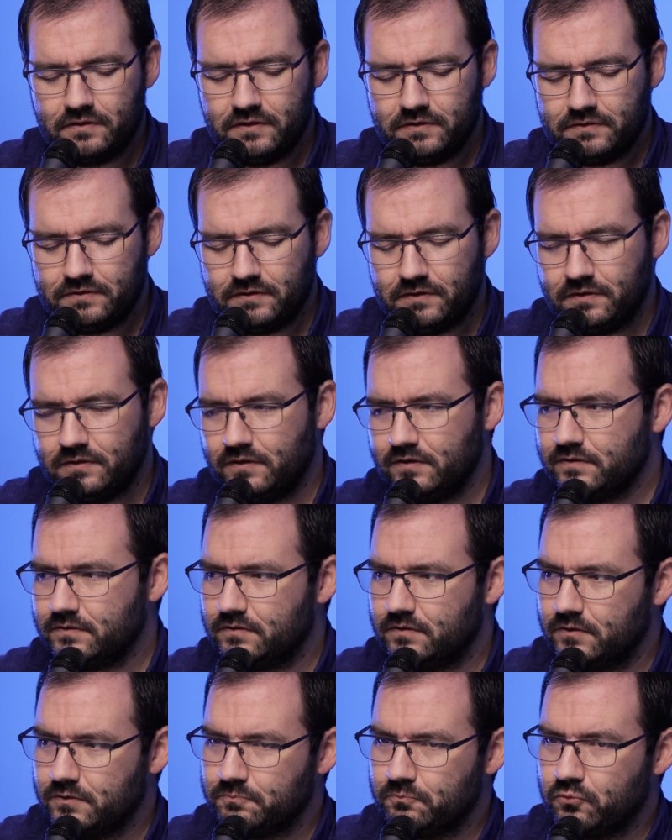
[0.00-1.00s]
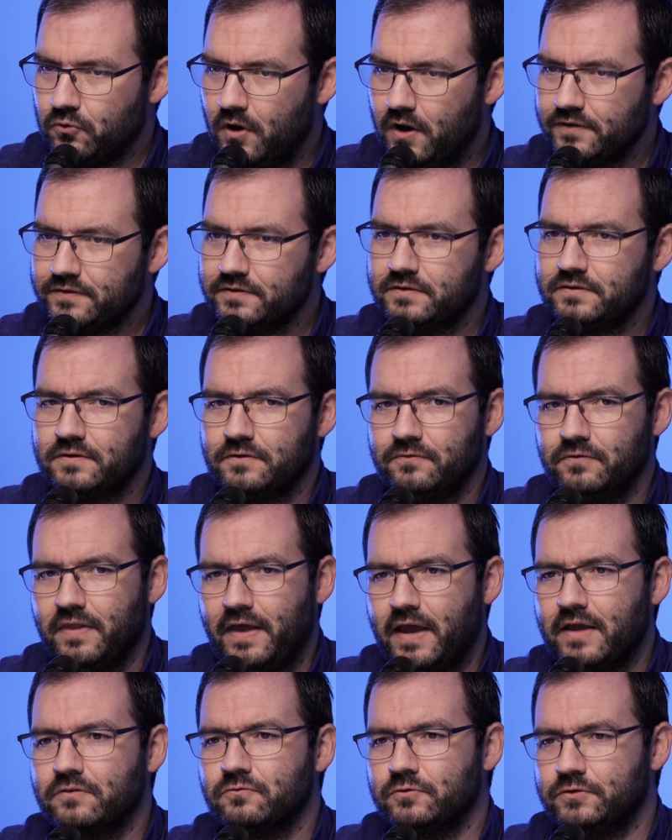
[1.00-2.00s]
This process of
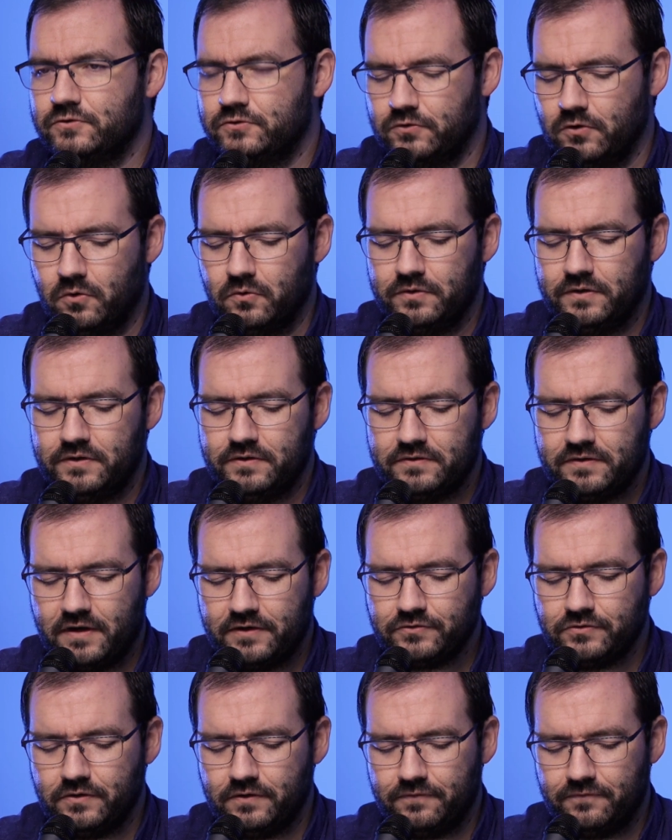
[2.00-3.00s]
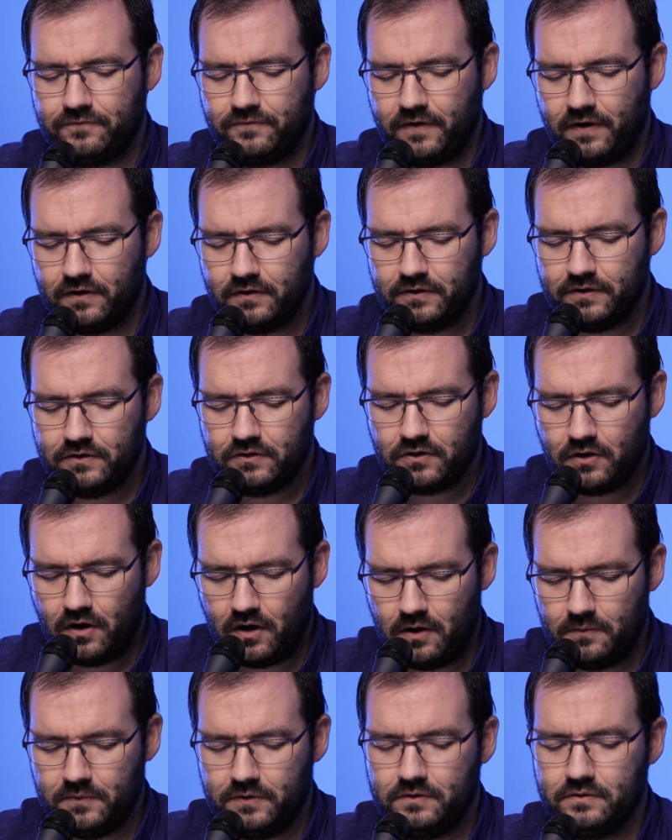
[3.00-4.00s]
land rezoning is actually a fairly
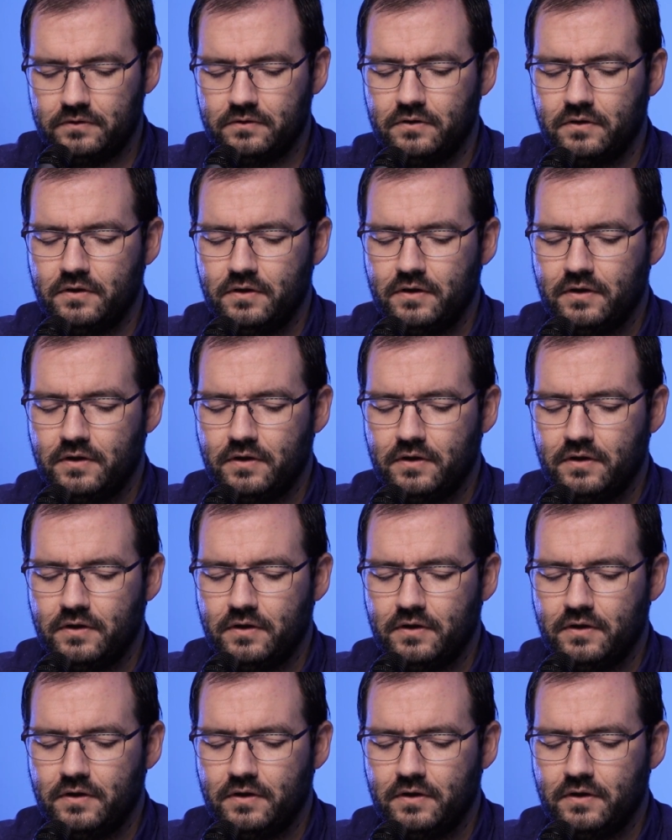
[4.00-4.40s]
common